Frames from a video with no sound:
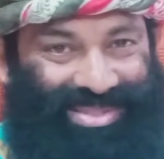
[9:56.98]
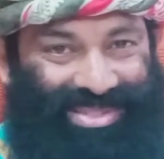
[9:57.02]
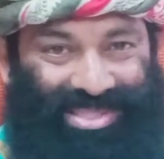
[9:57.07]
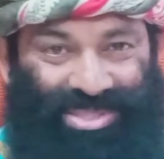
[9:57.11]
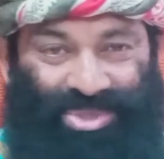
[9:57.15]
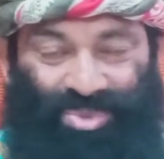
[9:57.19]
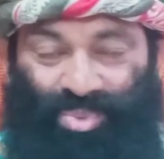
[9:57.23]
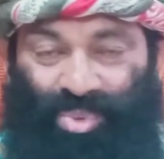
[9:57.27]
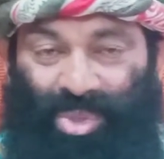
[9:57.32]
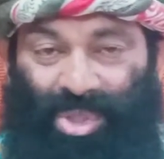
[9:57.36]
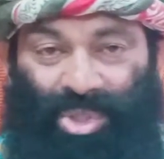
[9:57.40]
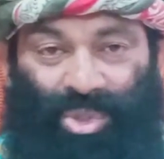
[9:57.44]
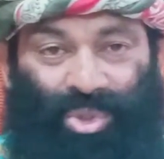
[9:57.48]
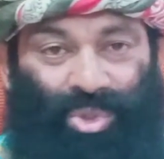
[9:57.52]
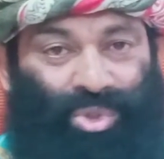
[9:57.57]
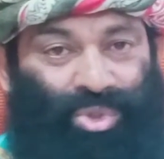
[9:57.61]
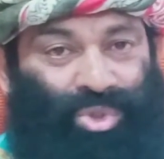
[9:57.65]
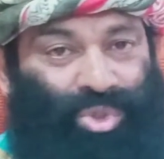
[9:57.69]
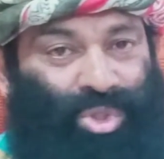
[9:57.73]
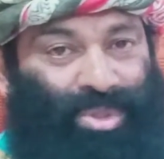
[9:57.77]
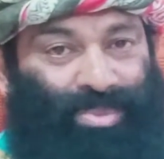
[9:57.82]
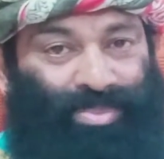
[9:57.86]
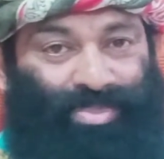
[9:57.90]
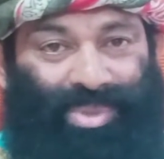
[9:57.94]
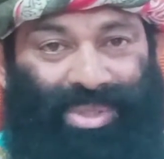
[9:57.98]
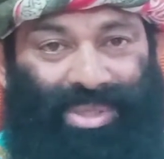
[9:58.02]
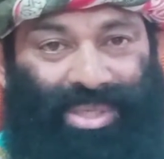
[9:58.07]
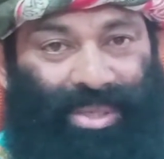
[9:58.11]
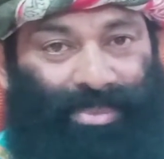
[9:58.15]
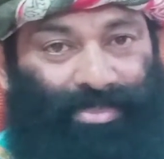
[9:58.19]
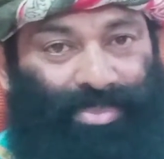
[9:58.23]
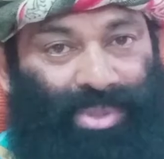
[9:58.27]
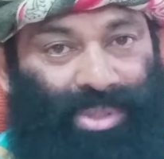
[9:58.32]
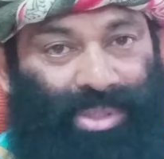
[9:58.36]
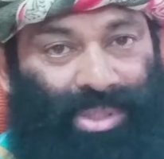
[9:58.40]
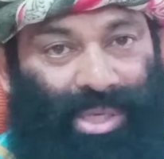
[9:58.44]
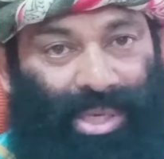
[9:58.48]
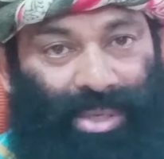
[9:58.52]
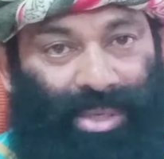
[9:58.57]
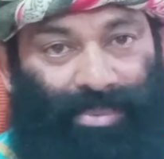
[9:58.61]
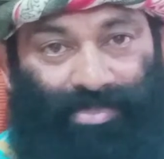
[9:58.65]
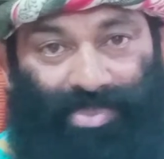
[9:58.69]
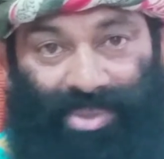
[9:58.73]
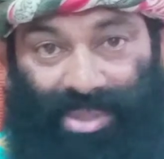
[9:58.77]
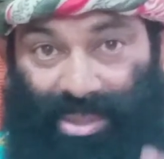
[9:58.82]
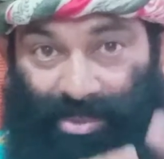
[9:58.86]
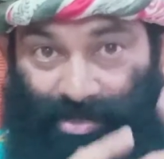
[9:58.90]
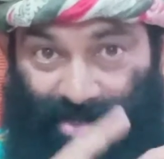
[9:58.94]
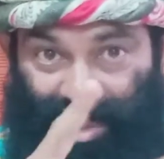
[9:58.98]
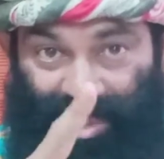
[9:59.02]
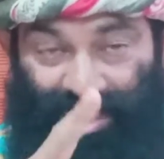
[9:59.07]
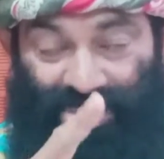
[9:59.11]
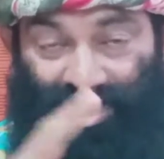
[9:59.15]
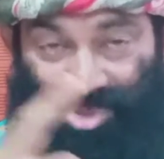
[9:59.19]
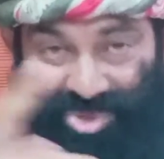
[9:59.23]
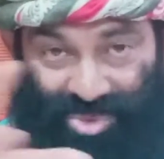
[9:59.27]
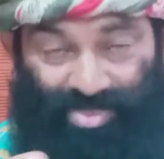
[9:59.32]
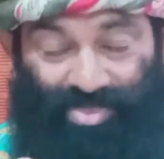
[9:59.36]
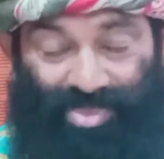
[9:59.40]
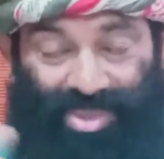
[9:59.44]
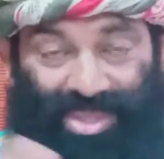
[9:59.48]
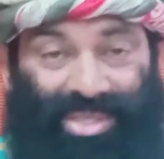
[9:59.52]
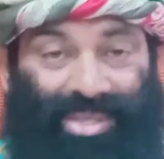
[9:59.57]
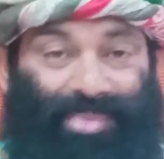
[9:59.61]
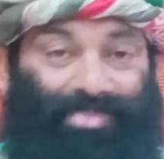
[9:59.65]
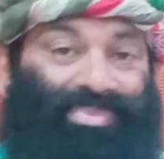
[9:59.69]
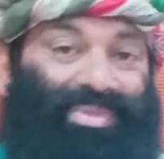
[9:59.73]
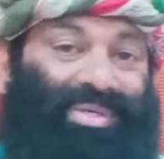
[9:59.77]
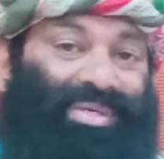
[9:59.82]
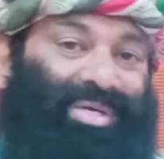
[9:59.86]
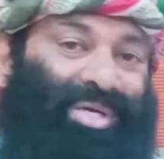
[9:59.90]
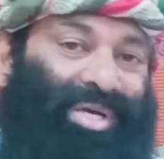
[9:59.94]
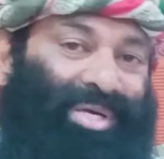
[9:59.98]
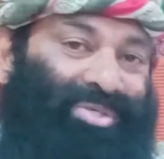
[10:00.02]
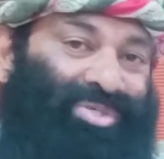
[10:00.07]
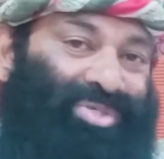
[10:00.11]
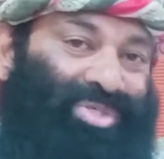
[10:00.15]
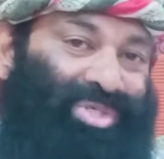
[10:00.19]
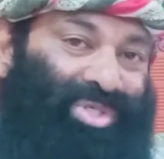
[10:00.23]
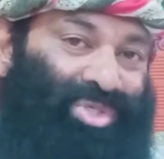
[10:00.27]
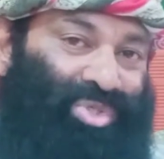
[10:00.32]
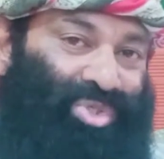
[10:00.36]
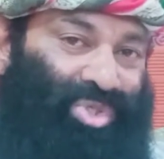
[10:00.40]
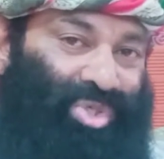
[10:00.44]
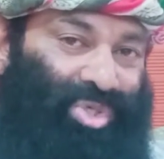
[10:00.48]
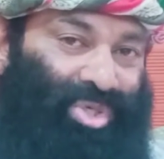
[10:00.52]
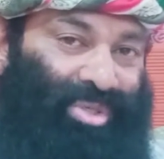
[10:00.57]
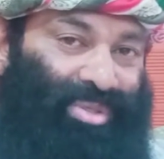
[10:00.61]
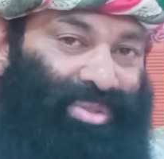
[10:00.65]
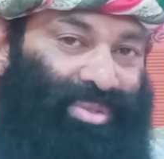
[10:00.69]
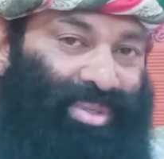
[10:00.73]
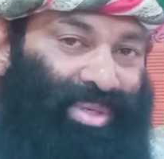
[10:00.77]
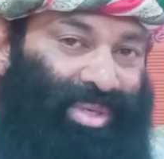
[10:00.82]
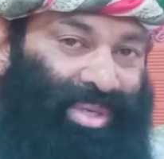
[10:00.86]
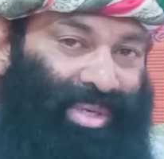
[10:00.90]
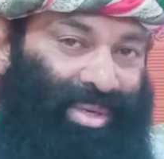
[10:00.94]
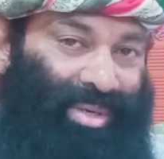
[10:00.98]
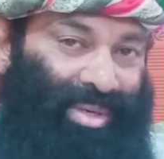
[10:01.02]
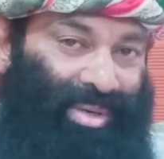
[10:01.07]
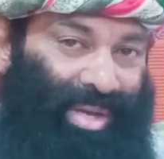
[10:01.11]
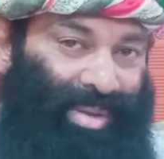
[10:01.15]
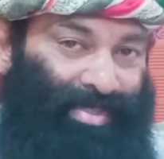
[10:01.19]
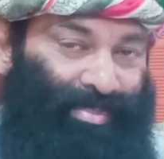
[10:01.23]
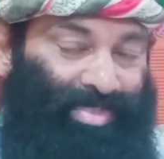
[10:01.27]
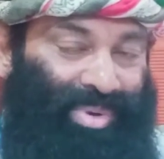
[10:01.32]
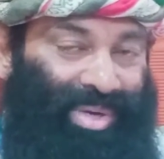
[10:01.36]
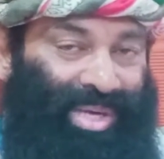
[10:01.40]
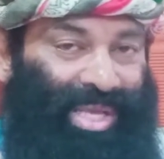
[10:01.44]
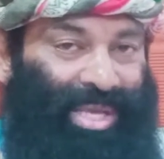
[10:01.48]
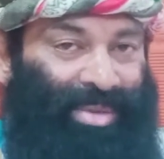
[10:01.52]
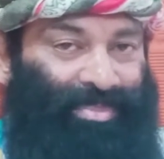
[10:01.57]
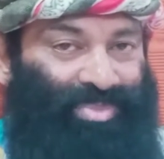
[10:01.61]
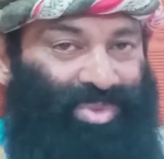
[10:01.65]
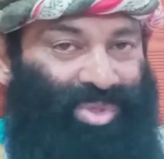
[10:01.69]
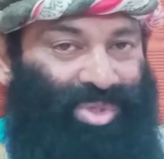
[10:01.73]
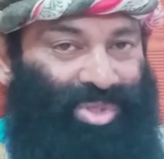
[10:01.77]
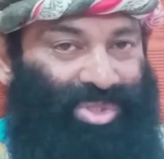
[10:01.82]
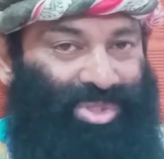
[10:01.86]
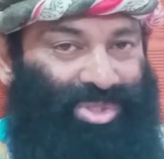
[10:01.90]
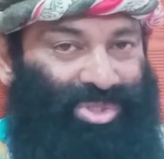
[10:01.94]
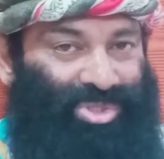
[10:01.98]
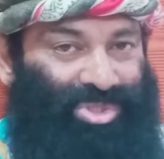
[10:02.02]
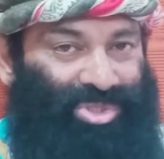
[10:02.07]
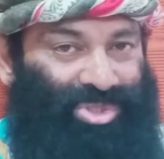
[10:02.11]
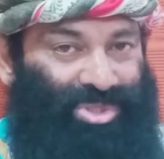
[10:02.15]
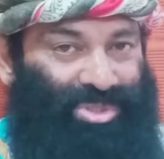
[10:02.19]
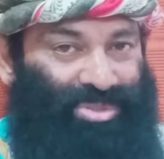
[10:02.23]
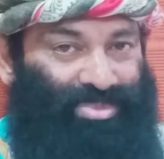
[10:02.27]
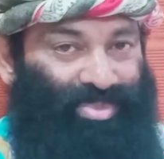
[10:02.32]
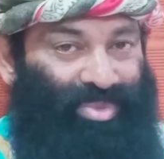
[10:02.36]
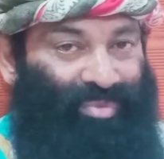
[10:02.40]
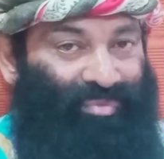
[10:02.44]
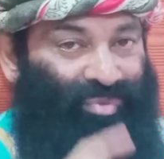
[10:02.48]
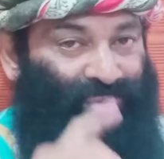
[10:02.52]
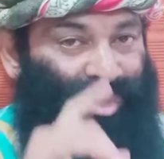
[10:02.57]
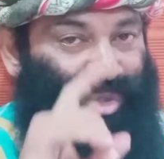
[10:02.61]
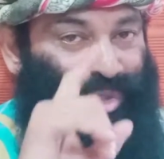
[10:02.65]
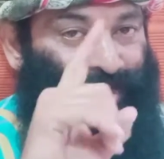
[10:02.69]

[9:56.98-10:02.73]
This way you don't build up your company. It means you build up the country. You cannot blame the leaders. Before